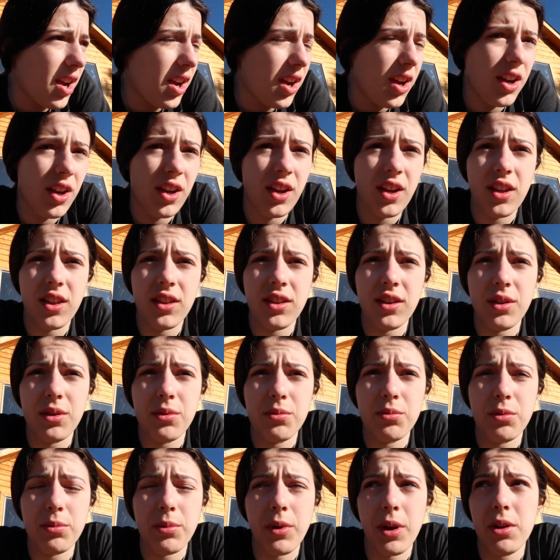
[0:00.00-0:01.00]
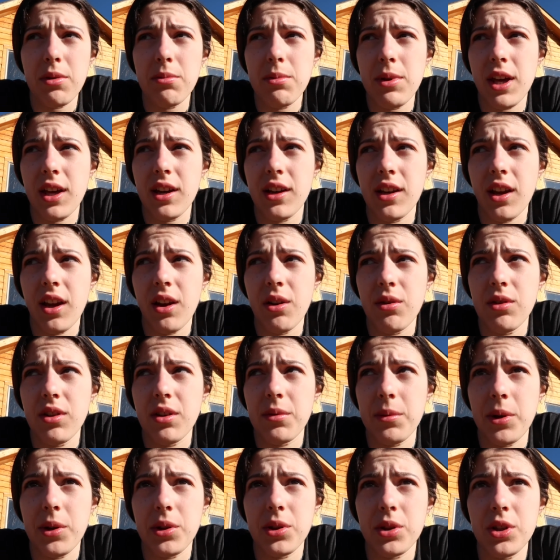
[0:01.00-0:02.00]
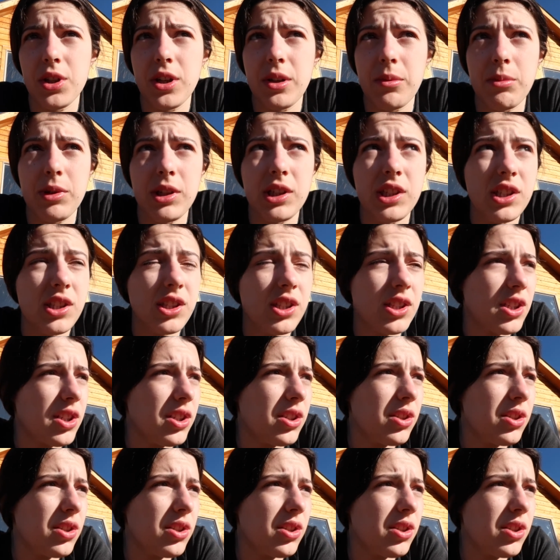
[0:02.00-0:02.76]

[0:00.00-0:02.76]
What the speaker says: and then we'll probably be heading out in about 30 minutes to